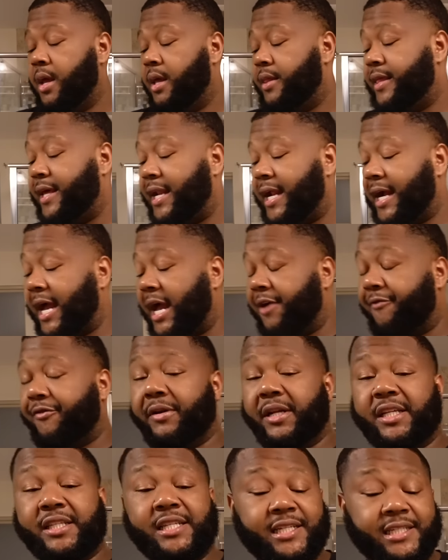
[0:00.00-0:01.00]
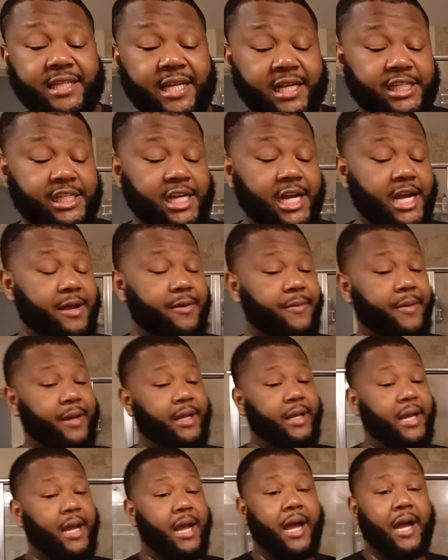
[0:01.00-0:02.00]
that I got from the TikTok shop.
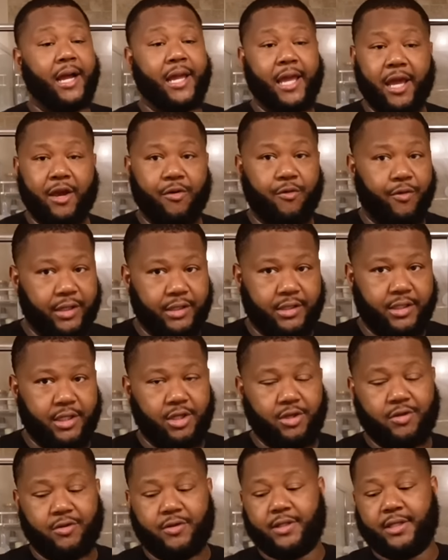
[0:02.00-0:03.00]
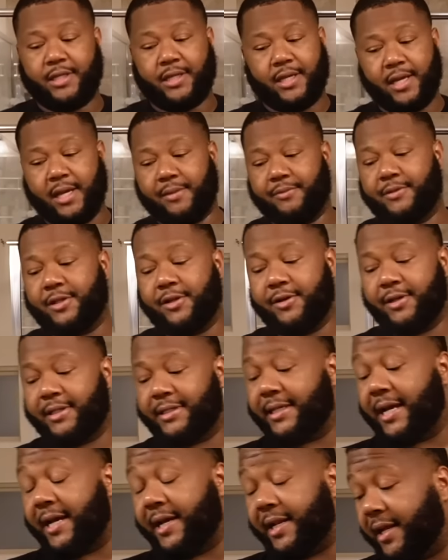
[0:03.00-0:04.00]
I can't wait to use it. I'm so
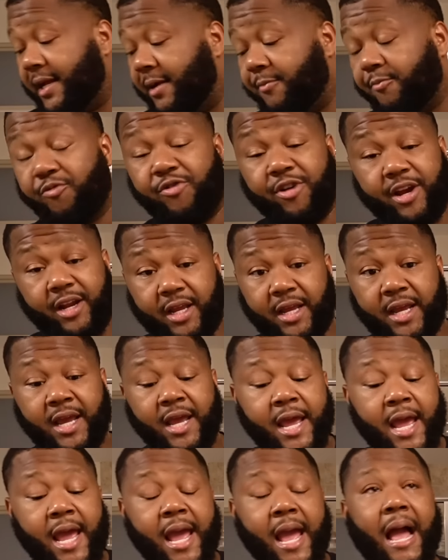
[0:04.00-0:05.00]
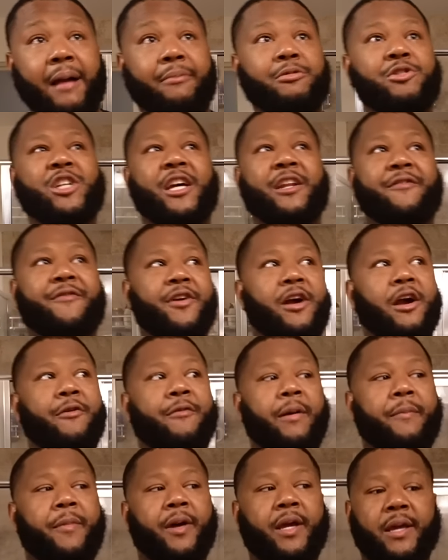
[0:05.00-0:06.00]
excited. I'm ready. I've been trying to figure out
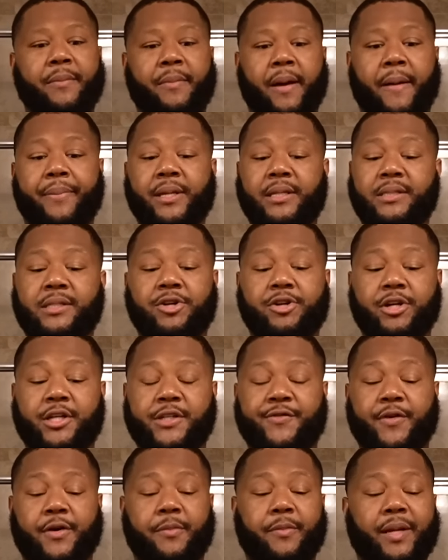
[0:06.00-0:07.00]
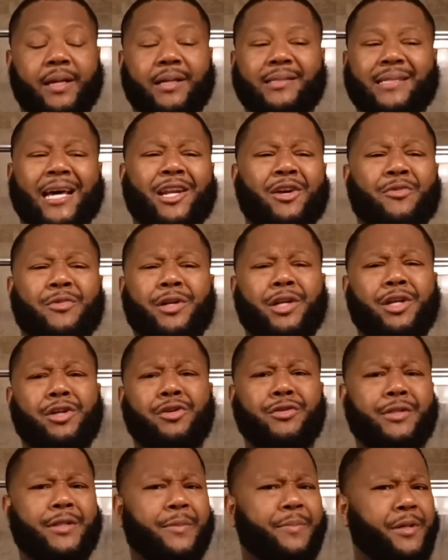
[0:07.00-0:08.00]
where I'm gonna get my pizza crust from because I don't want to
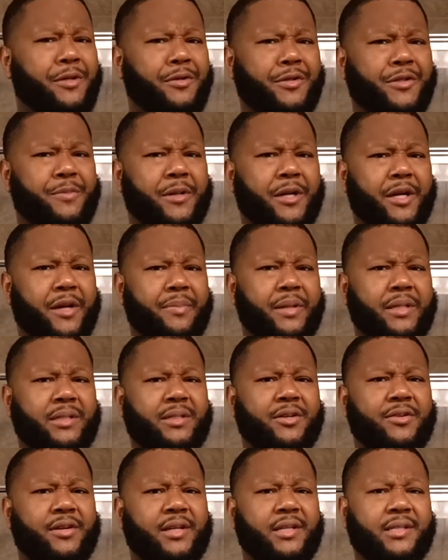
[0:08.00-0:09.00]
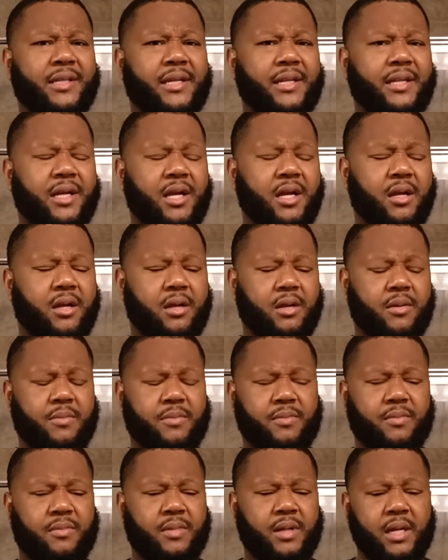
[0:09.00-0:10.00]
use the Pillsbury pizza crust in
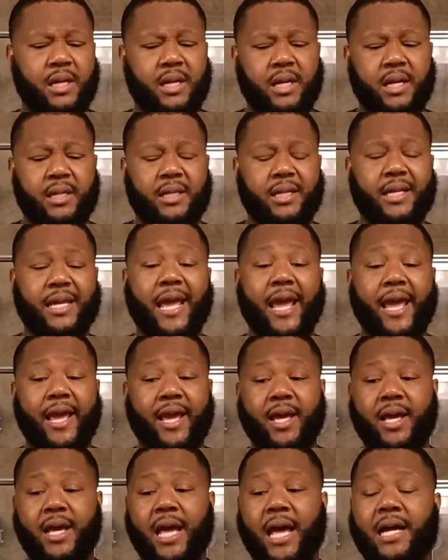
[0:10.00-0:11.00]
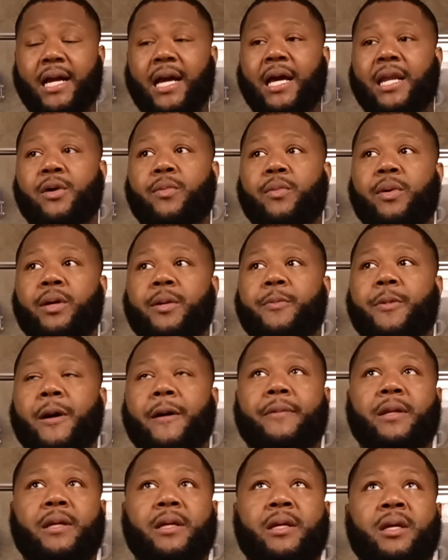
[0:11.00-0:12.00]
the can. I kind of want to
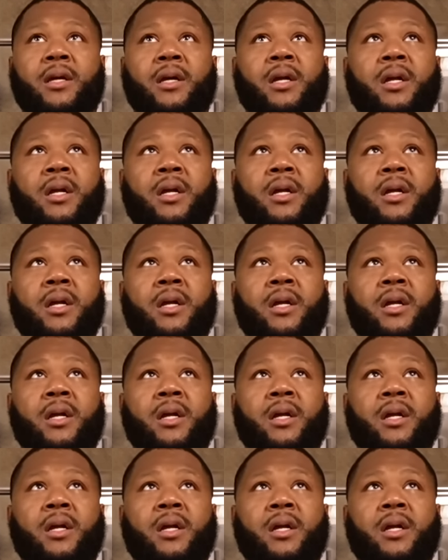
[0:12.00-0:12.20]
probably